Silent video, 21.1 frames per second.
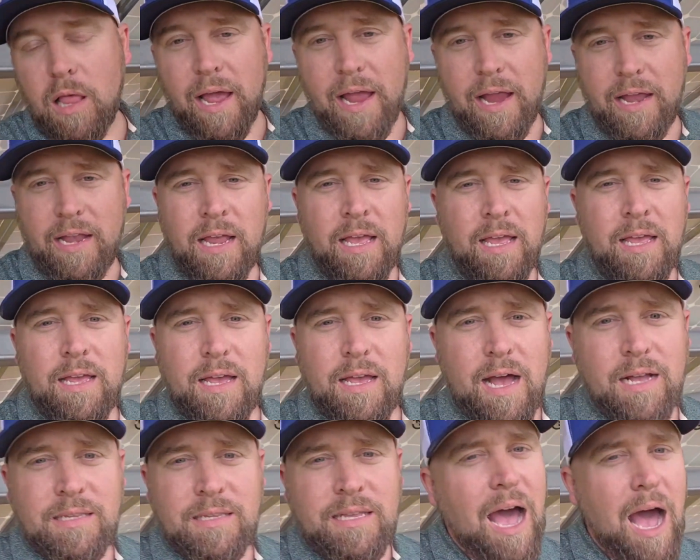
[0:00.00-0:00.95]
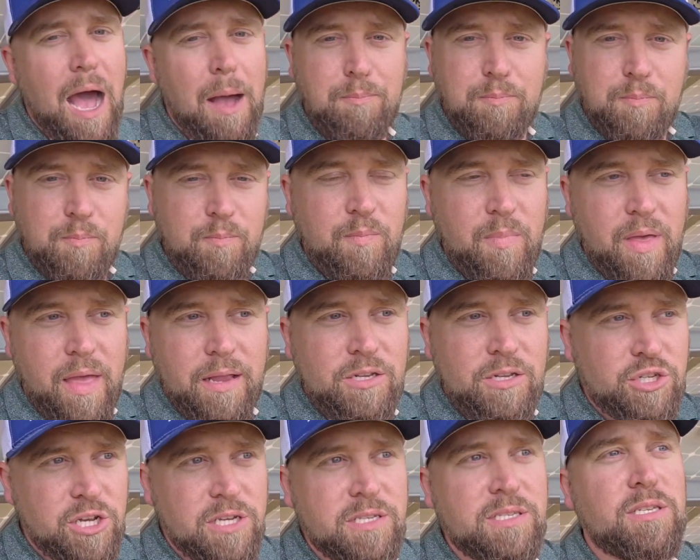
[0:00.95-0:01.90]
line on top
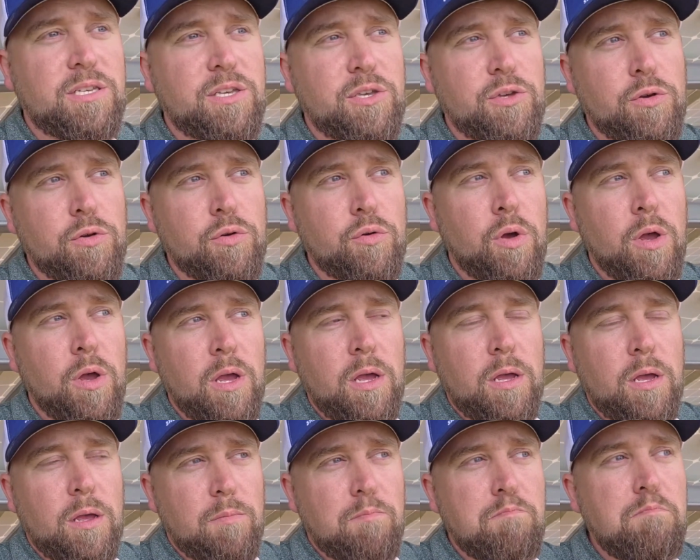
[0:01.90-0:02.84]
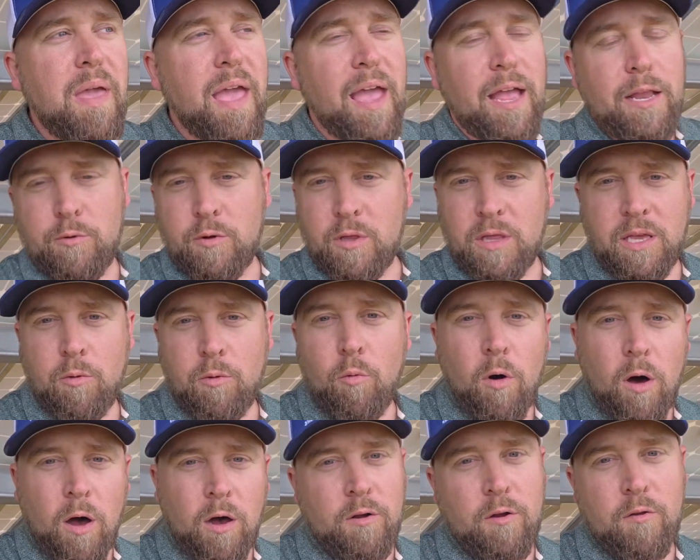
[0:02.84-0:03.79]
just to manually
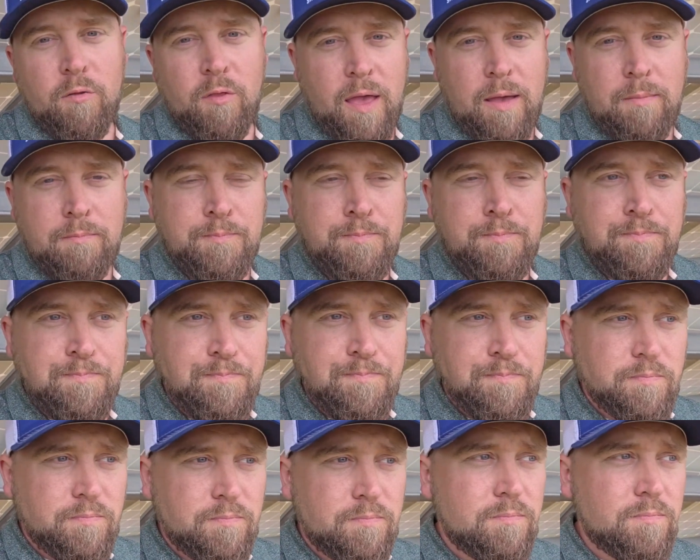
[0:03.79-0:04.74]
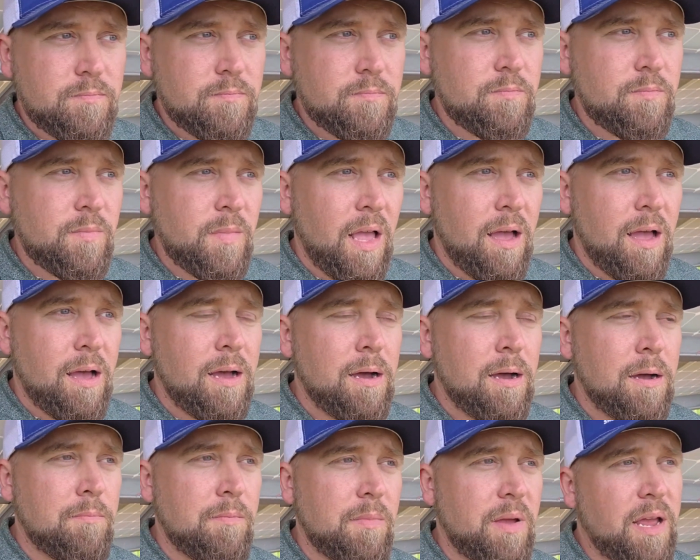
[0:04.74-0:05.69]
water them.
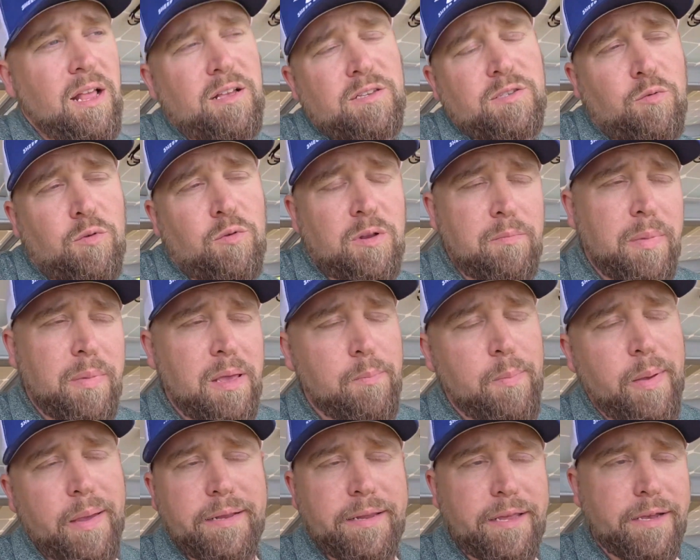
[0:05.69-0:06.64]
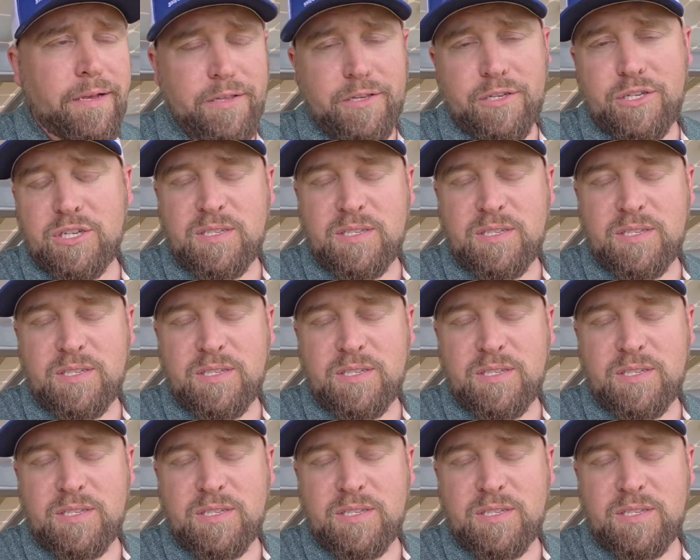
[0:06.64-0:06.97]
It also wouldn't be a big deal to